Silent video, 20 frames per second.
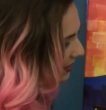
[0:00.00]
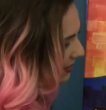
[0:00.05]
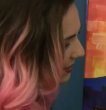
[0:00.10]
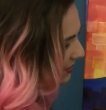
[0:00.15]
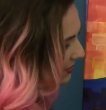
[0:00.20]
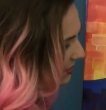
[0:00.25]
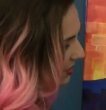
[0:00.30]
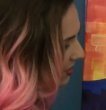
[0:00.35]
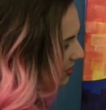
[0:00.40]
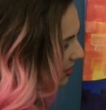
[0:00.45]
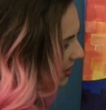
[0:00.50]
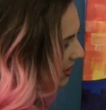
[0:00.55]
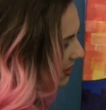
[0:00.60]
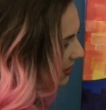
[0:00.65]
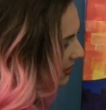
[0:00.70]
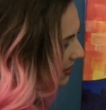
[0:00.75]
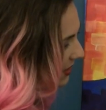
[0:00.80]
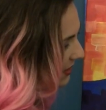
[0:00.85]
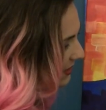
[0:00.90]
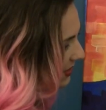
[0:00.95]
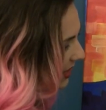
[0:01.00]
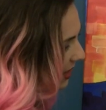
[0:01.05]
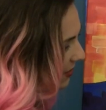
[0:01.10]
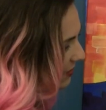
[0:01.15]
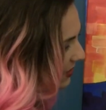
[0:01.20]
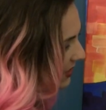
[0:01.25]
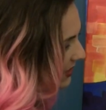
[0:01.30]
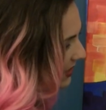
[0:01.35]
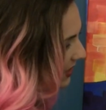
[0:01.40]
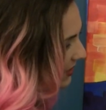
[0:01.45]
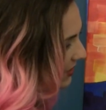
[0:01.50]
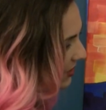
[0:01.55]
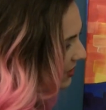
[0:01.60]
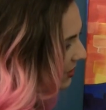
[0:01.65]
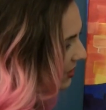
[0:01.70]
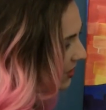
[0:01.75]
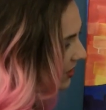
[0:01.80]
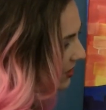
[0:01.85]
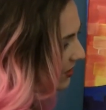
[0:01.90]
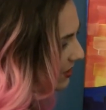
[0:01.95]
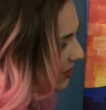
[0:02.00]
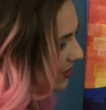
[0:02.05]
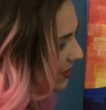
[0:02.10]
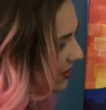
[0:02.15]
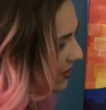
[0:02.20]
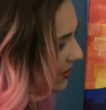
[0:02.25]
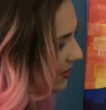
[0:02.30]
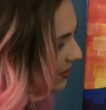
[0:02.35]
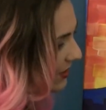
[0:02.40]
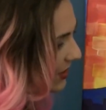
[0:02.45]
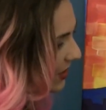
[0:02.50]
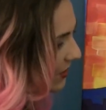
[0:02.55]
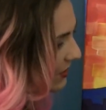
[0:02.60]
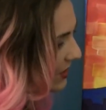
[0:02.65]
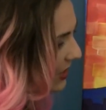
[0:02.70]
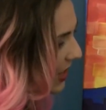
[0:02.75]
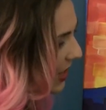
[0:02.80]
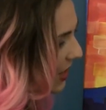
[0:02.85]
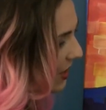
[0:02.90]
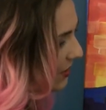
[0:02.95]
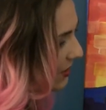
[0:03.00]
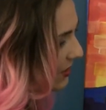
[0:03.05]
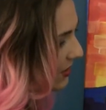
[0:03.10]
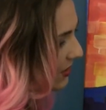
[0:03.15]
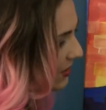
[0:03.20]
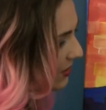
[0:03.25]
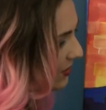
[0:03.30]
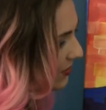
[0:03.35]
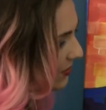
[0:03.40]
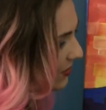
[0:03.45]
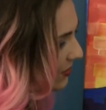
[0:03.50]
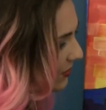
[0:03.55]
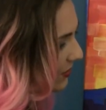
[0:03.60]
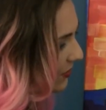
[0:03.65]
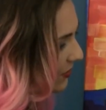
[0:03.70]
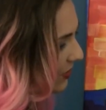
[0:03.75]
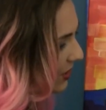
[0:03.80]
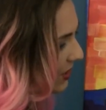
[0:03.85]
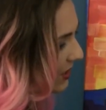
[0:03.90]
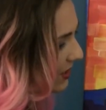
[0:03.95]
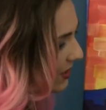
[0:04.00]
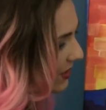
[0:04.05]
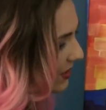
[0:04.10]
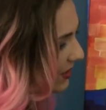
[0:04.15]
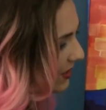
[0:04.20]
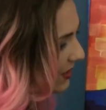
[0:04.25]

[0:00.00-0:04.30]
There's all kinds of things happening down here on the downtown and on the riverfront.